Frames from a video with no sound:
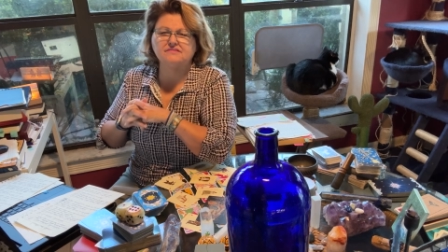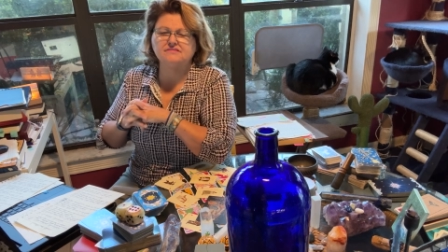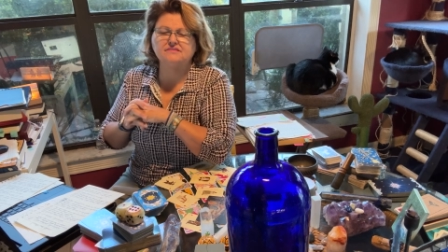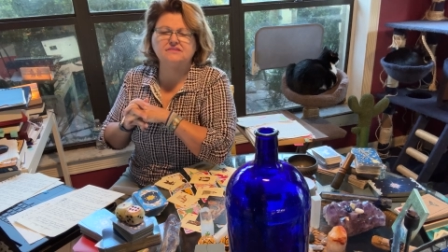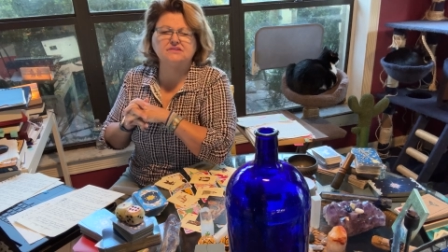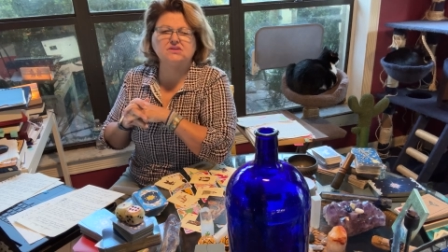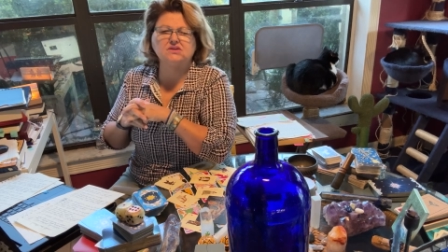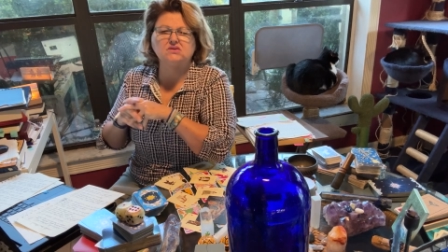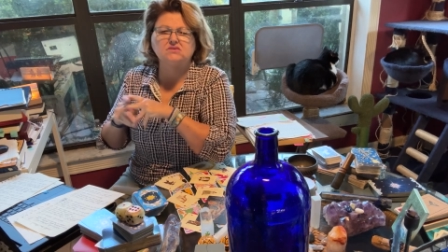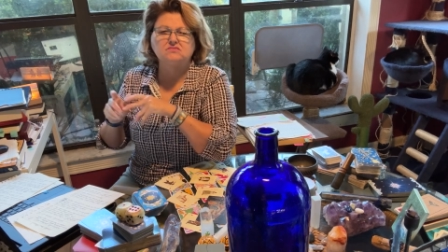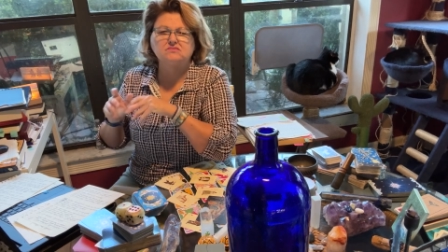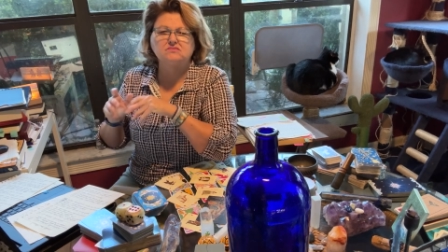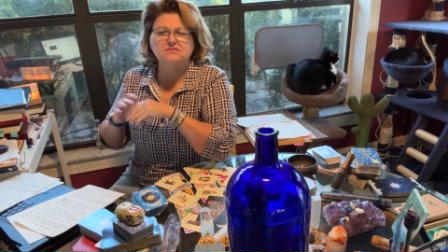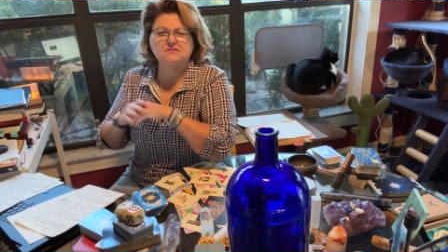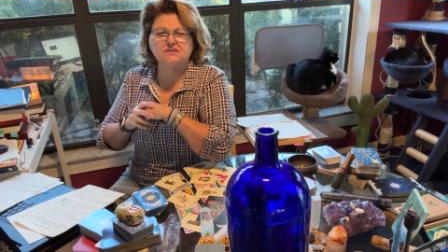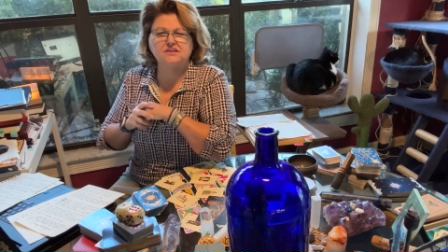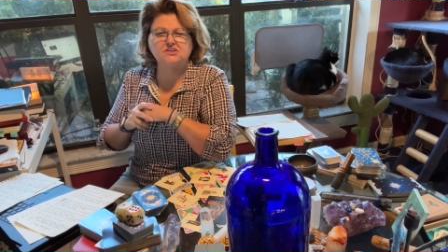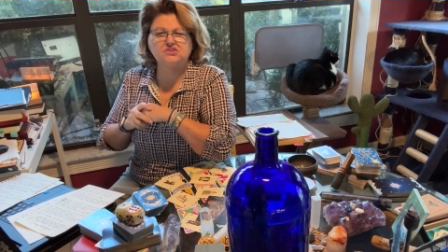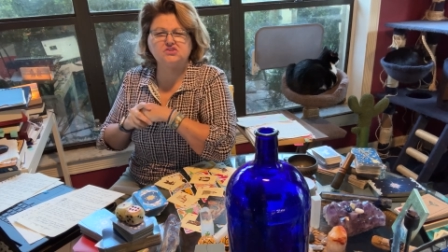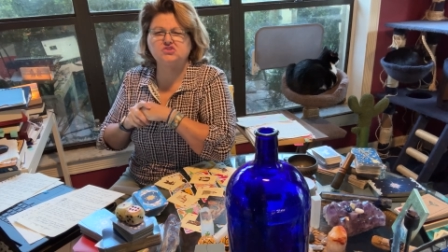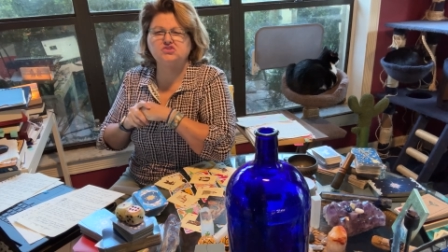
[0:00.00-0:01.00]

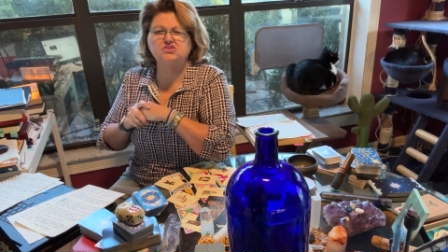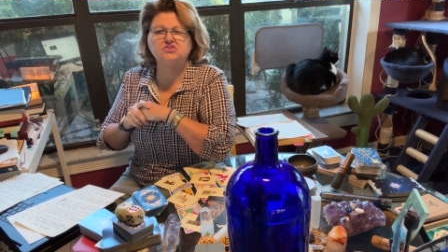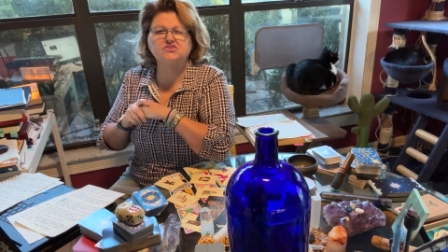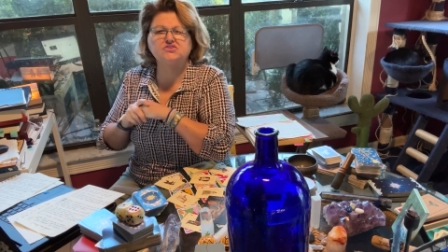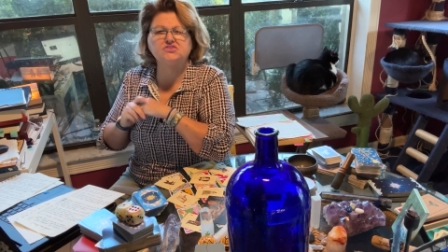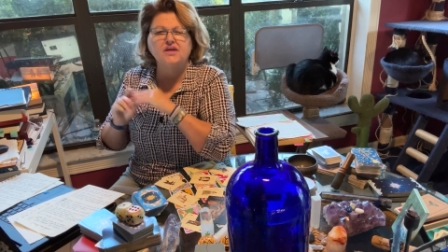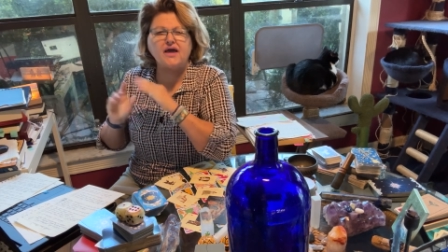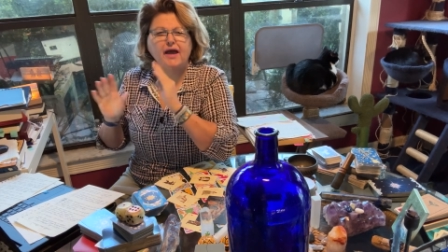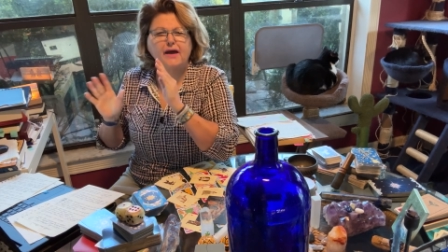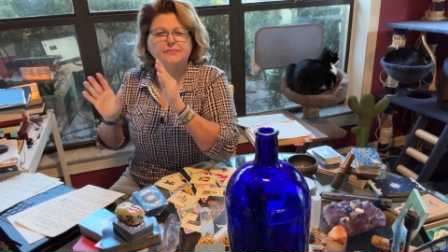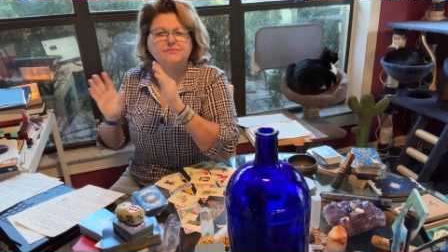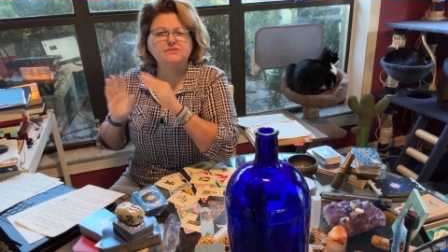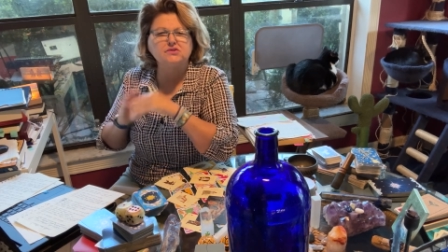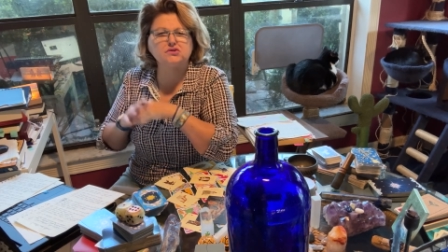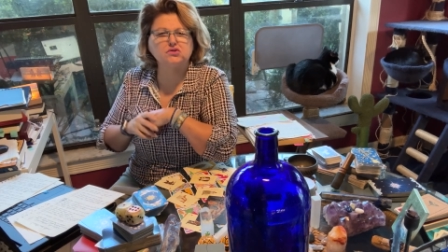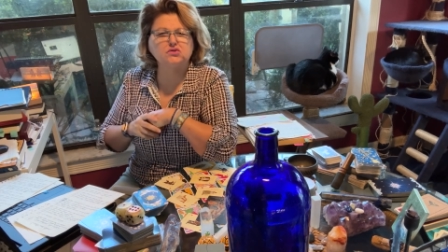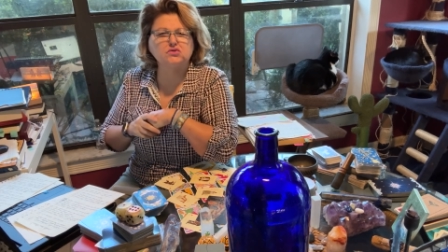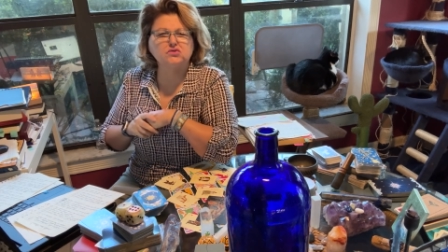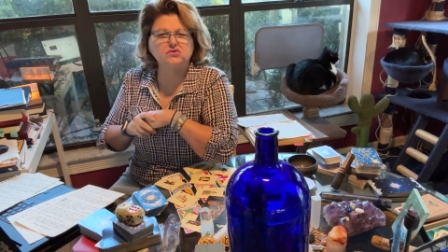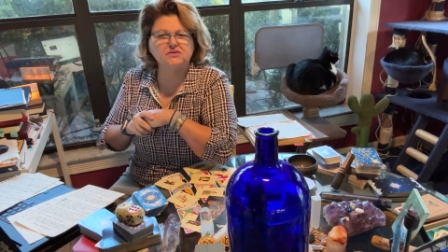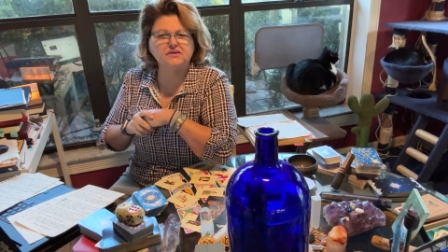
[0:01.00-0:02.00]
unless you just
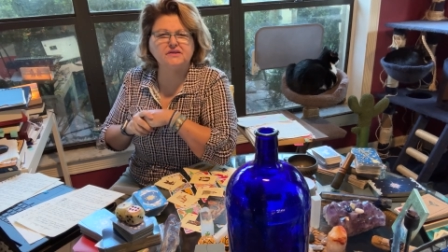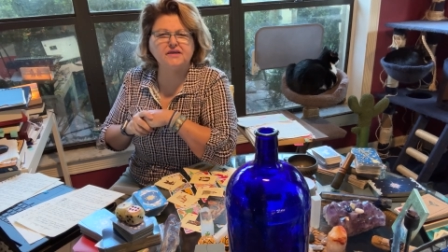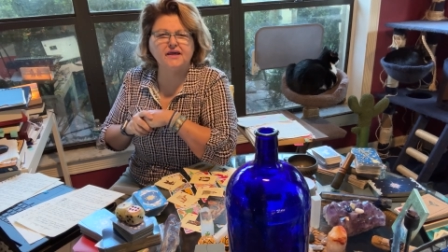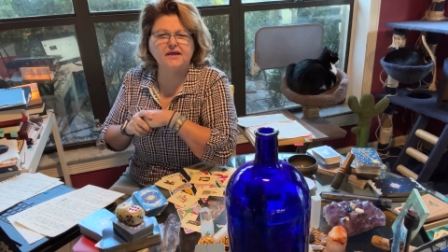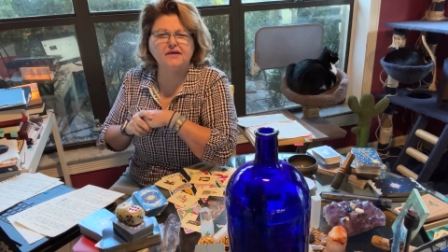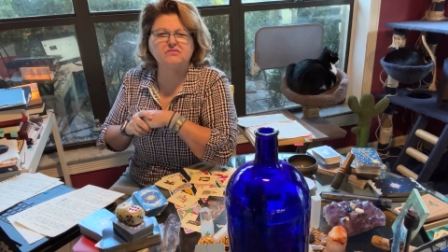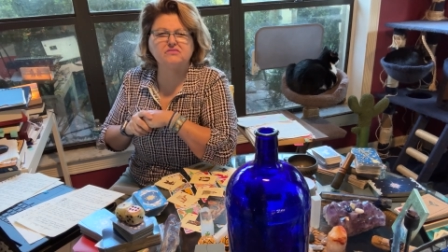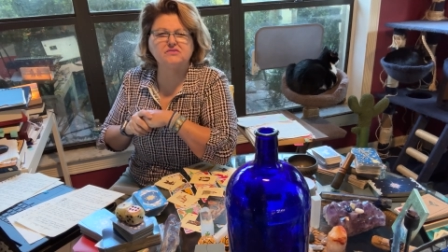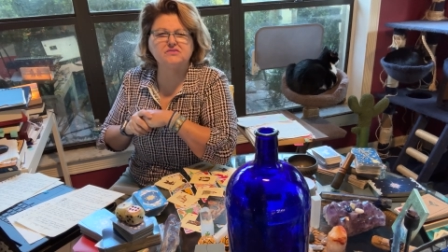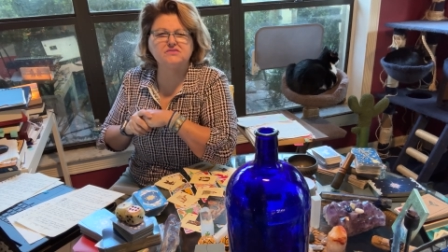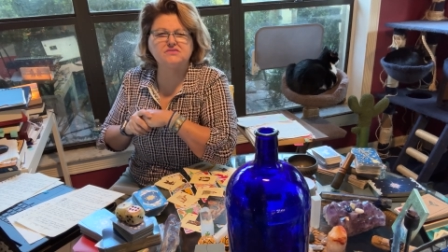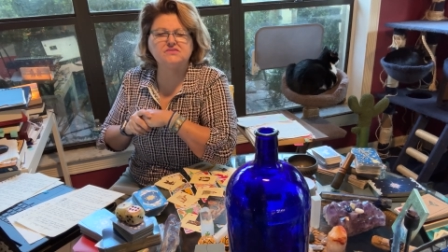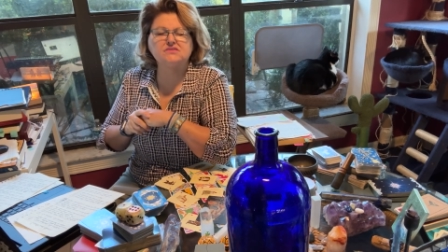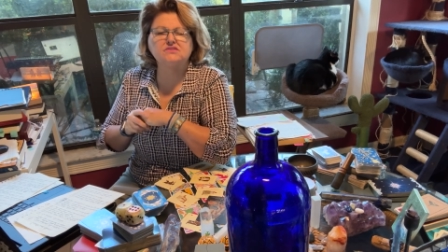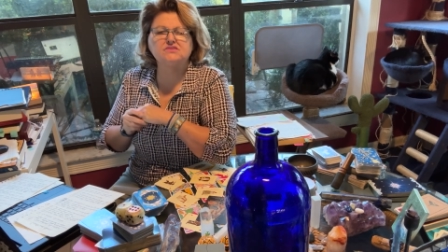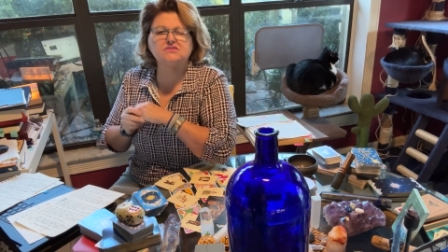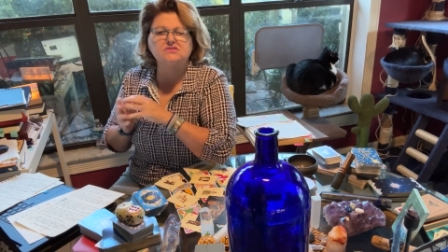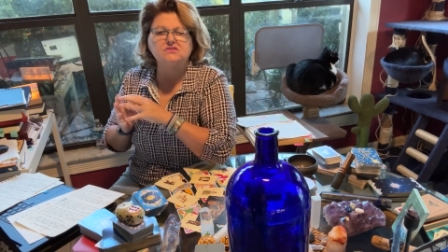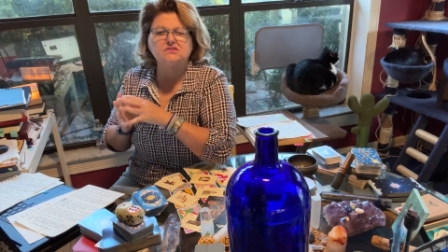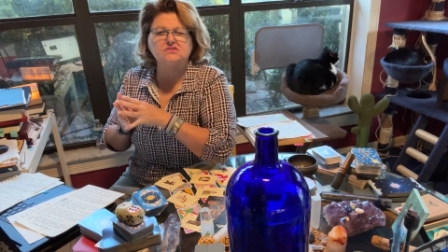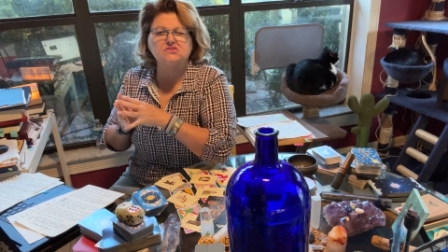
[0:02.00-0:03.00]
absolutely can't
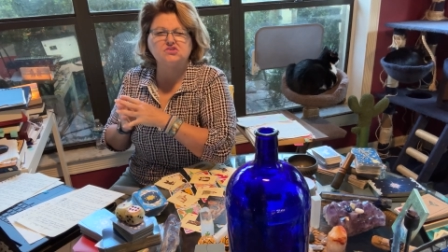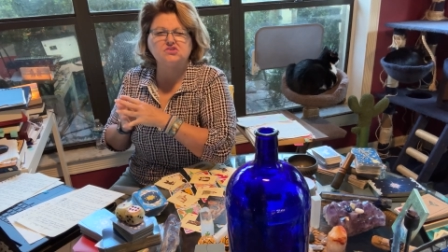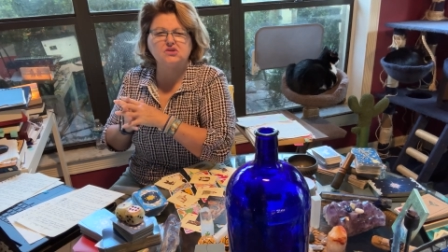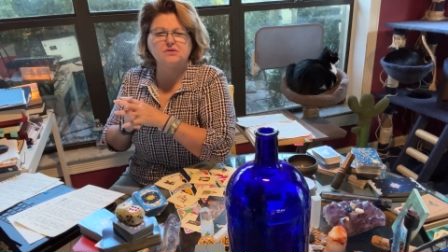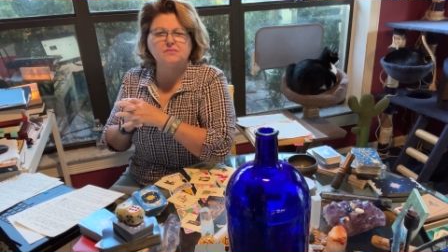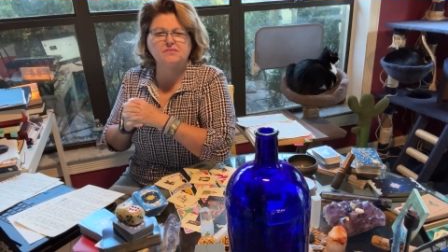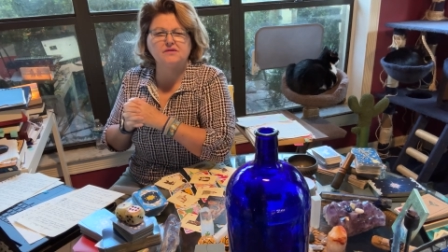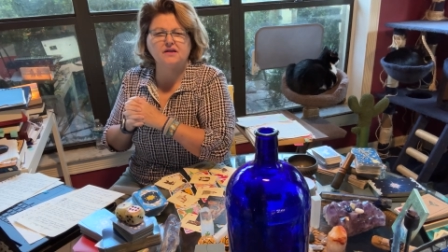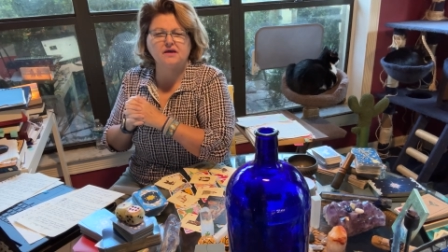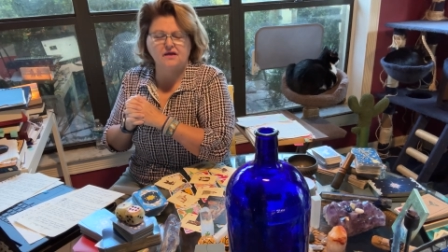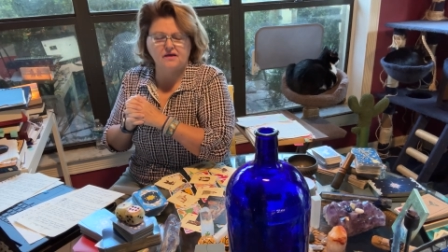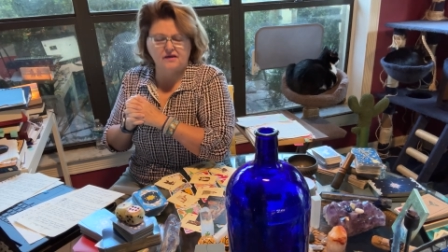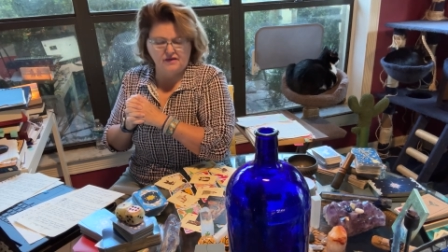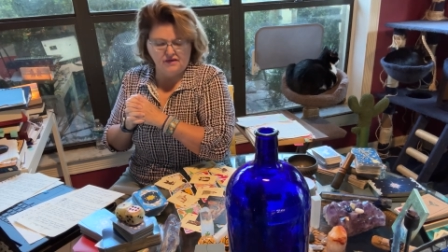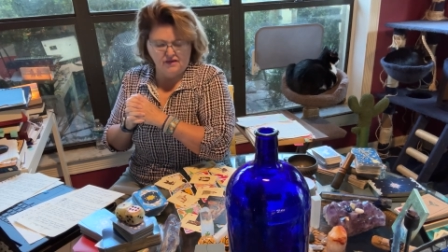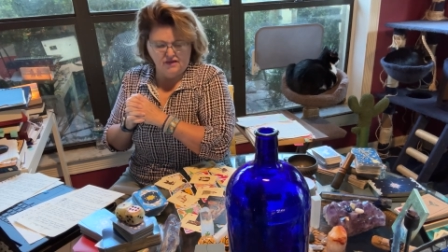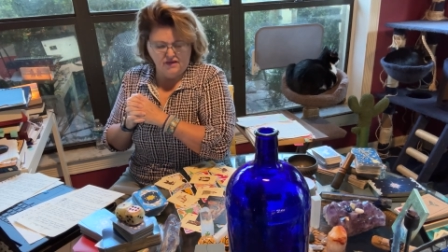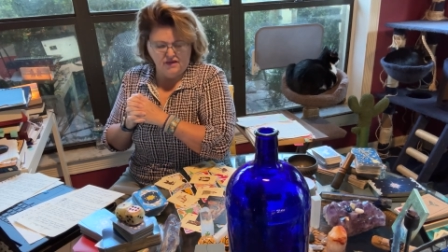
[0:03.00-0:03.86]
resist it, Gemini.